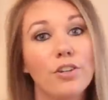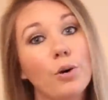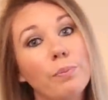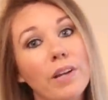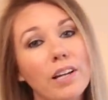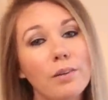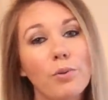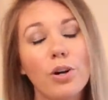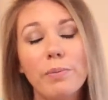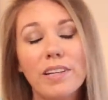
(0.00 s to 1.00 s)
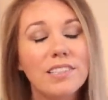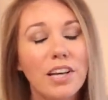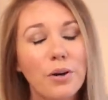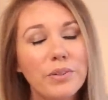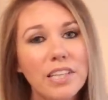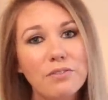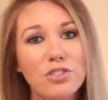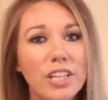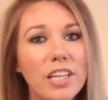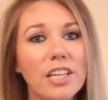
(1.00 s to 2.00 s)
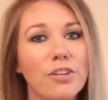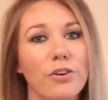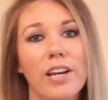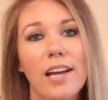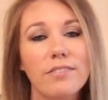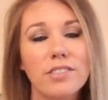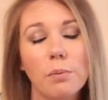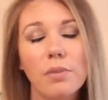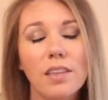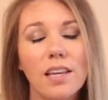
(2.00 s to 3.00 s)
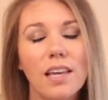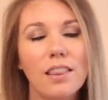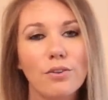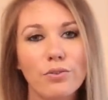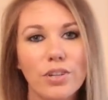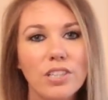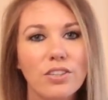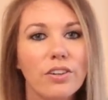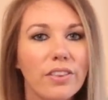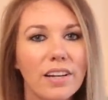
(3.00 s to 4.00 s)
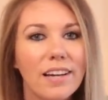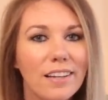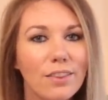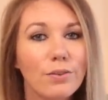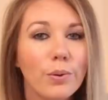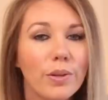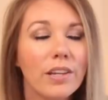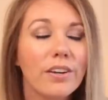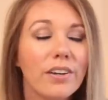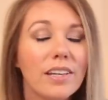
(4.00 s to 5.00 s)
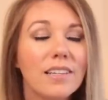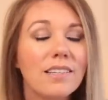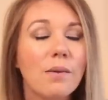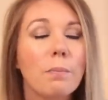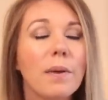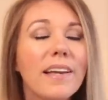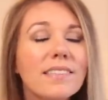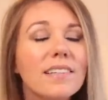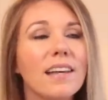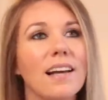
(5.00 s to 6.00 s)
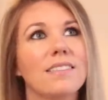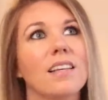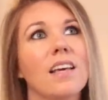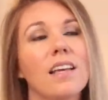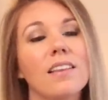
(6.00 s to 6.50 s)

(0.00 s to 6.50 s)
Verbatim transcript: Nope, not anymore because I always have chicken or I have something in the freezer that I can throw in there. It is amazing, guys.